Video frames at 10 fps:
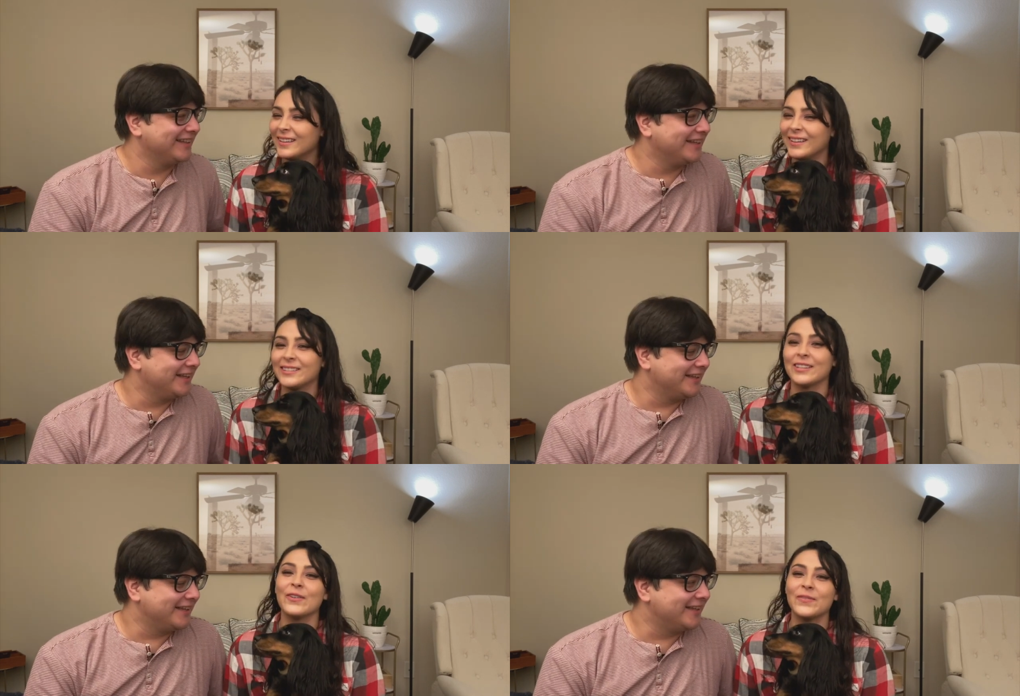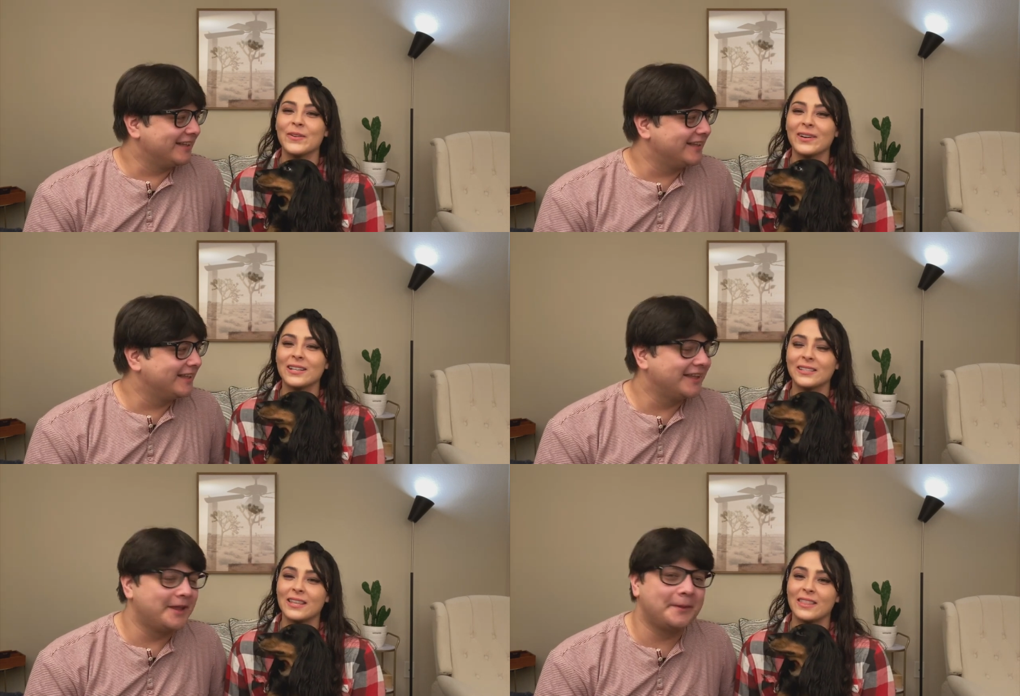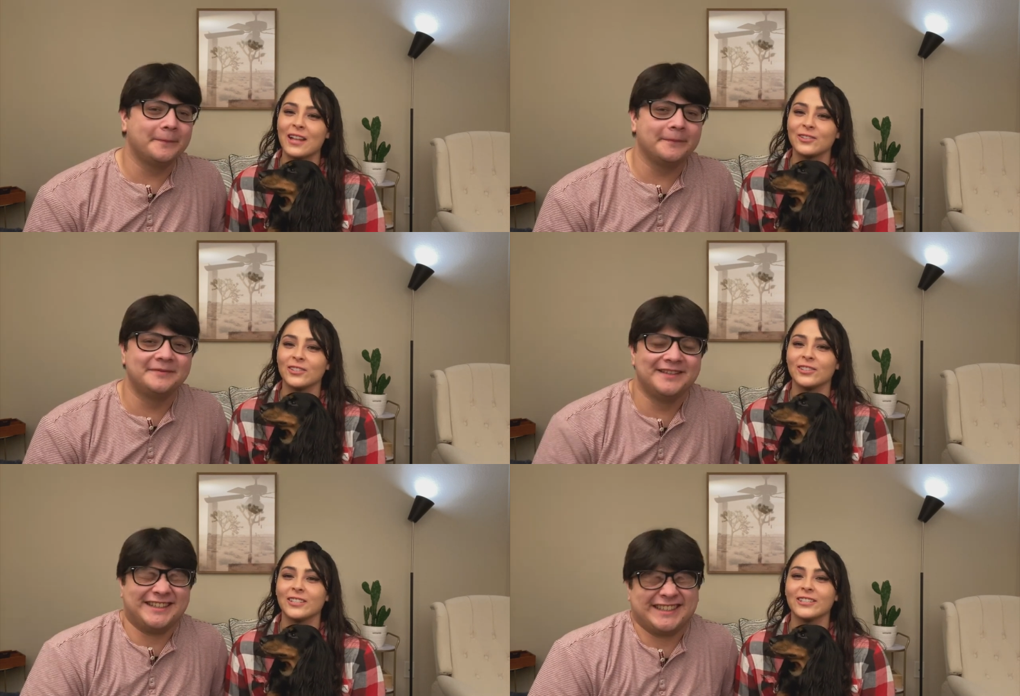Speaker 1: So if you want to see Thatcher
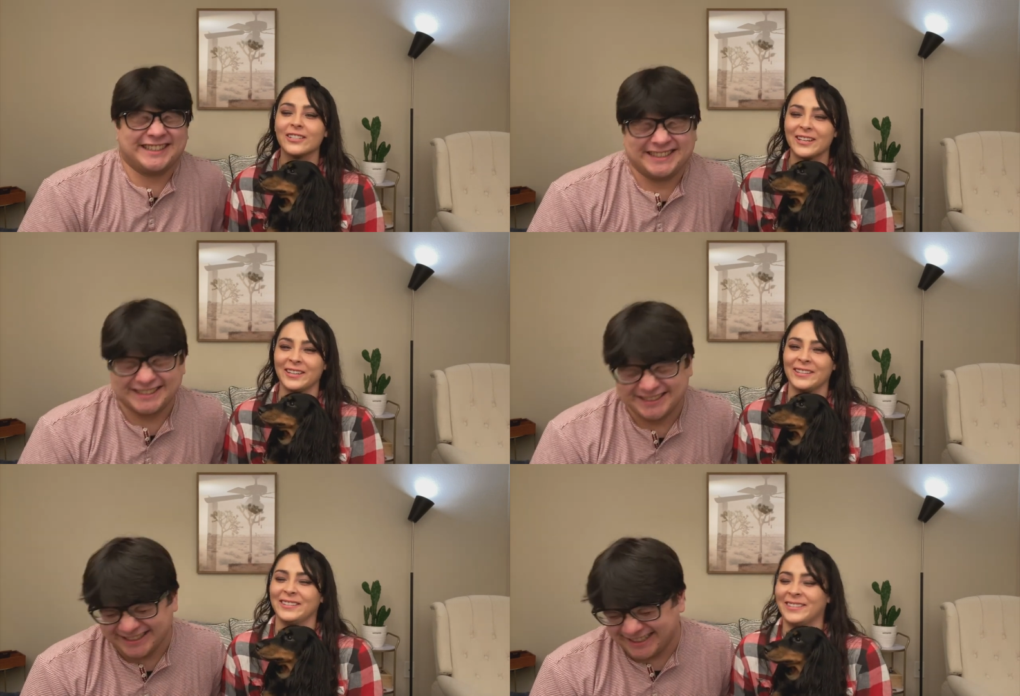skincare,